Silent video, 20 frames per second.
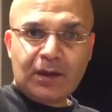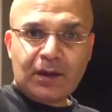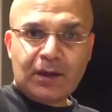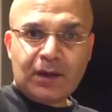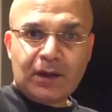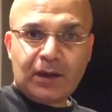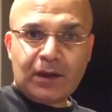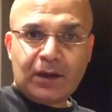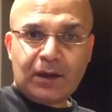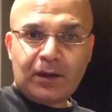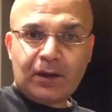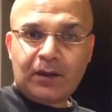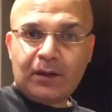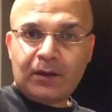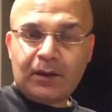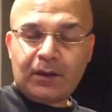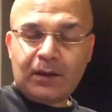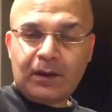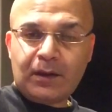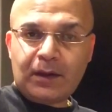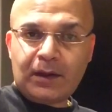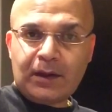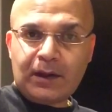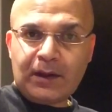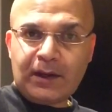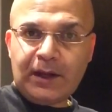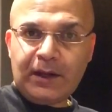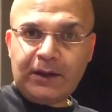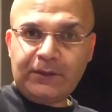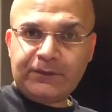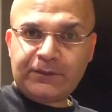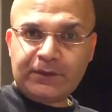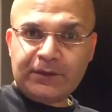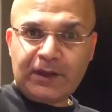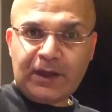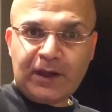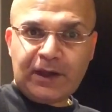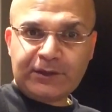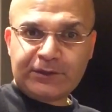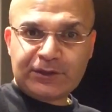After
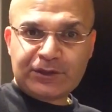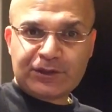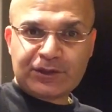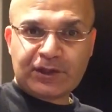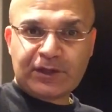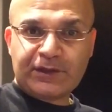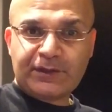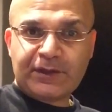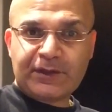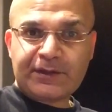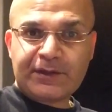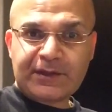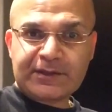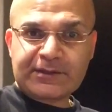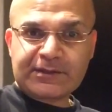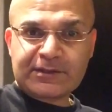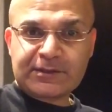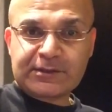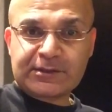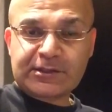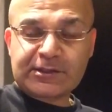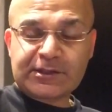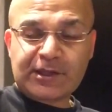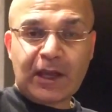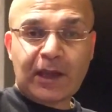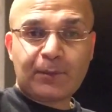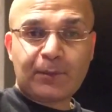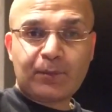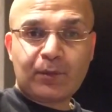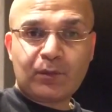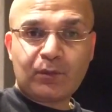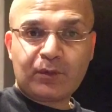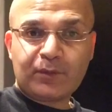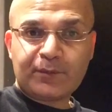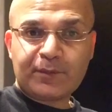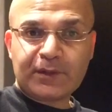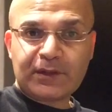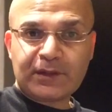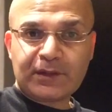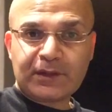Ateşgah, the next stop will
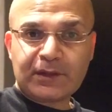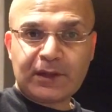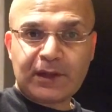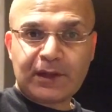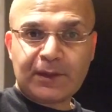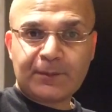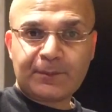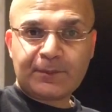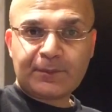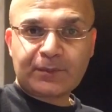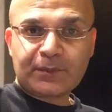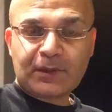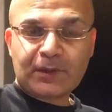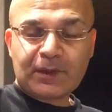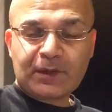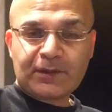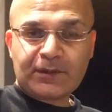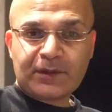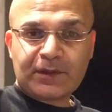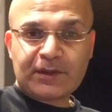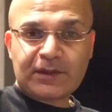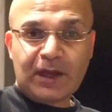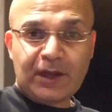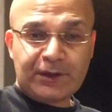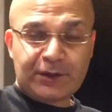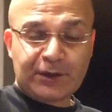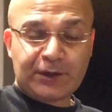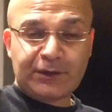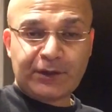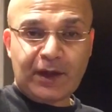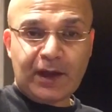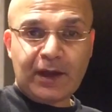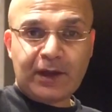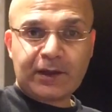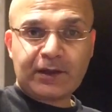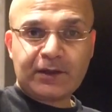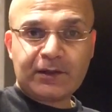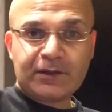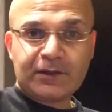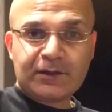be the Yanardağ.
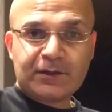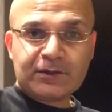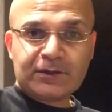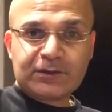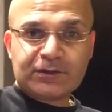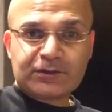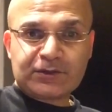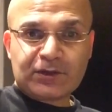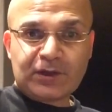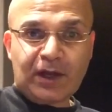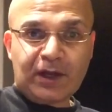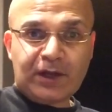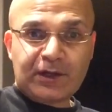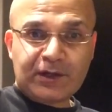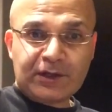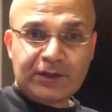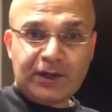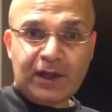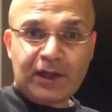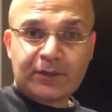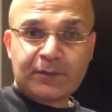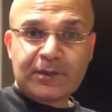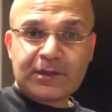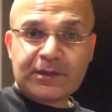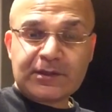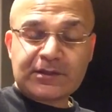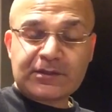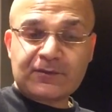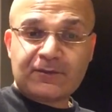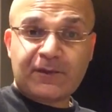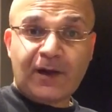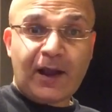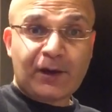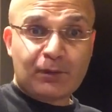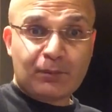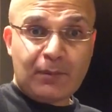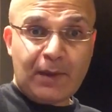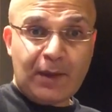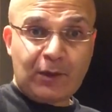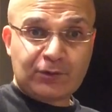So Yanardağ means fire
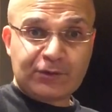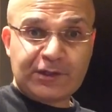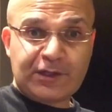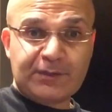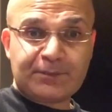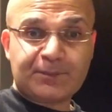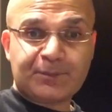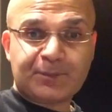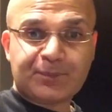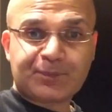mountain.